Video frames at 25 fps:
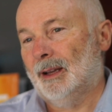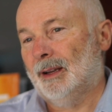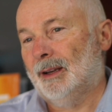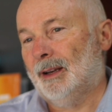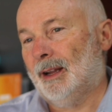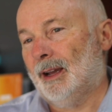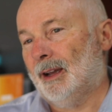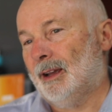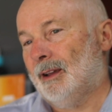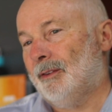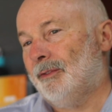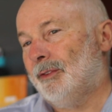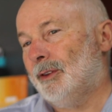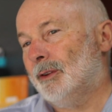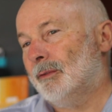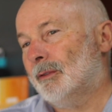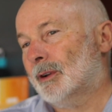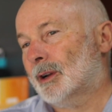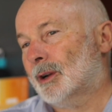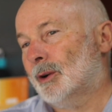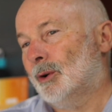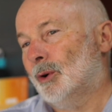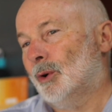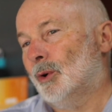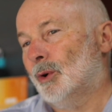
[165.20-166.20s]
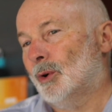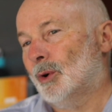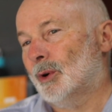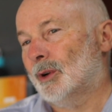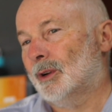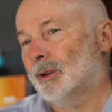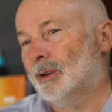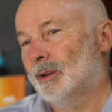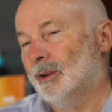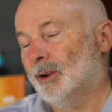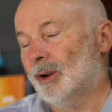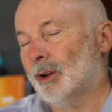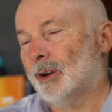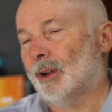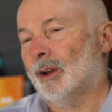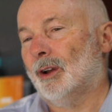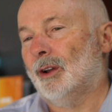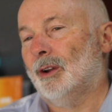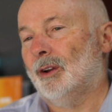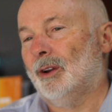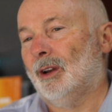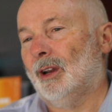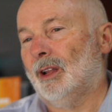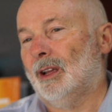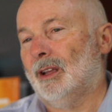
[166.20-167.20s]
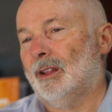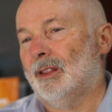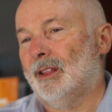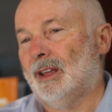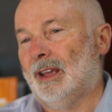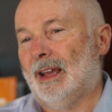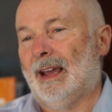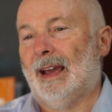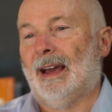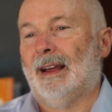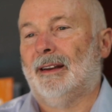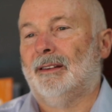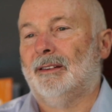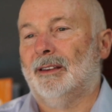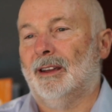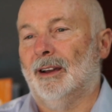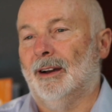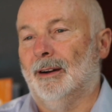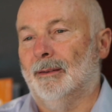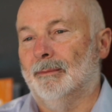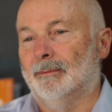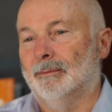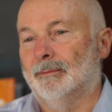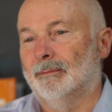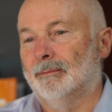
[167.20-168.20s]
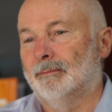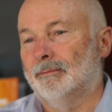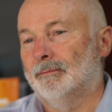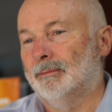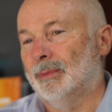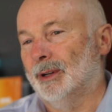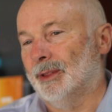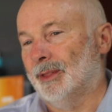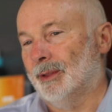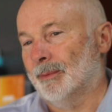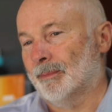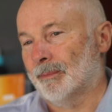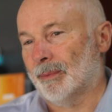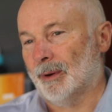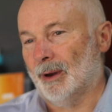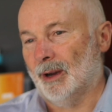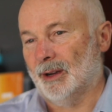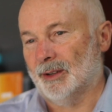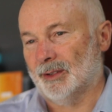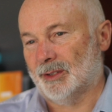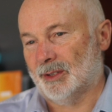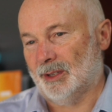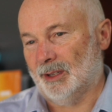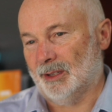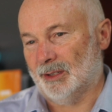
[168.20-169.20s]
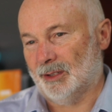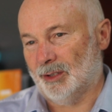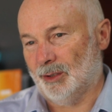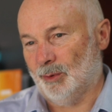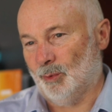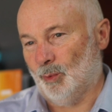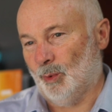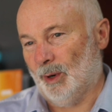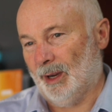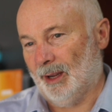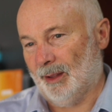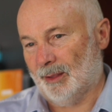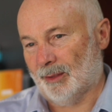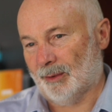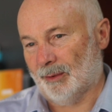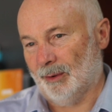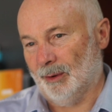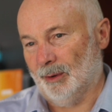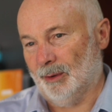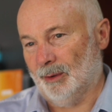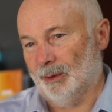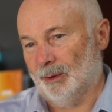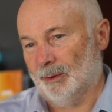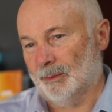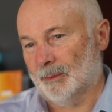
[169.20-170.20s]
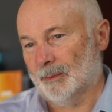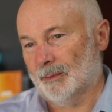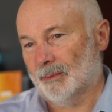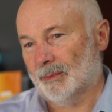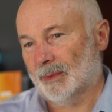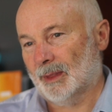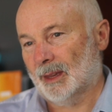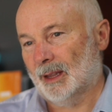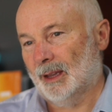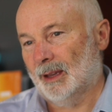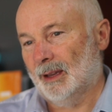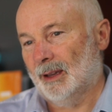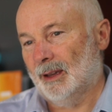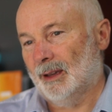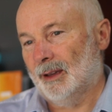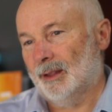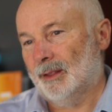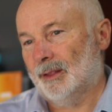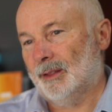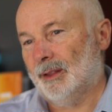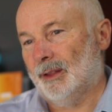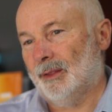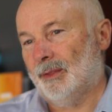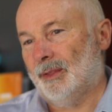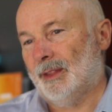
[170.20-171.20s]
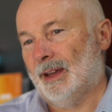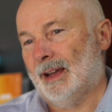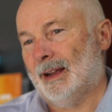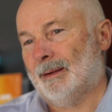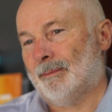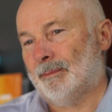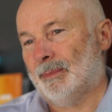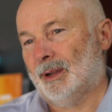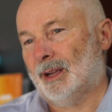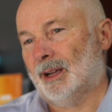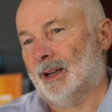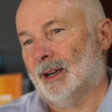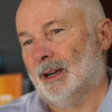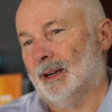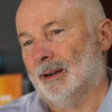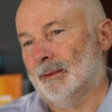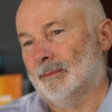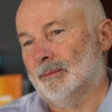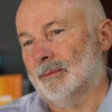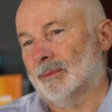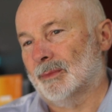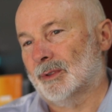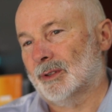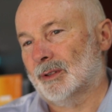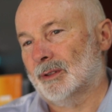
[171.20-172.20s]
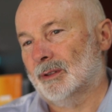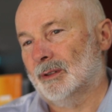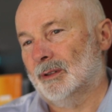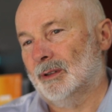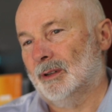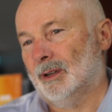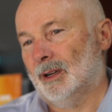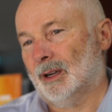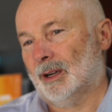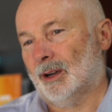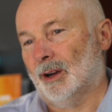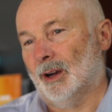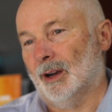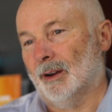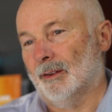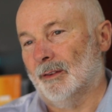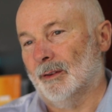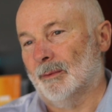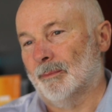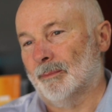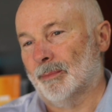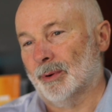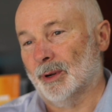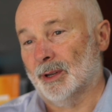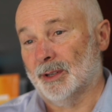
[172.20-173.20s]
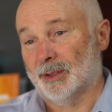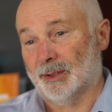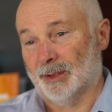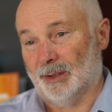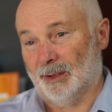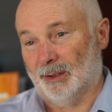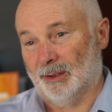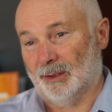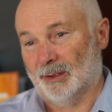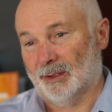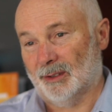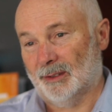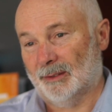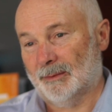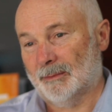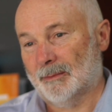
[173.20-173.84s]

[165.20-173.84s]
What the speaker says: Now, if you record not only the outcome, but the process you went through, then that becomes a kind of a precedent.